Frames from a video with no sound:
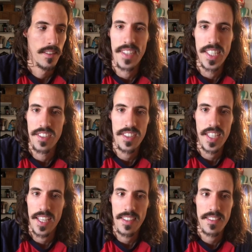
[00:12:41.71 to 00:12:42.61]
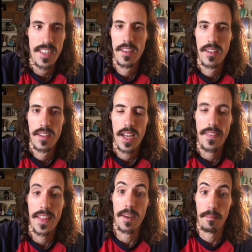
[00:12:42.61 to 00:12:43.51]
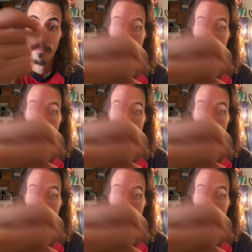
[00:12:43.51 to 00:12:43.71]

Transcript: they just kiss, and then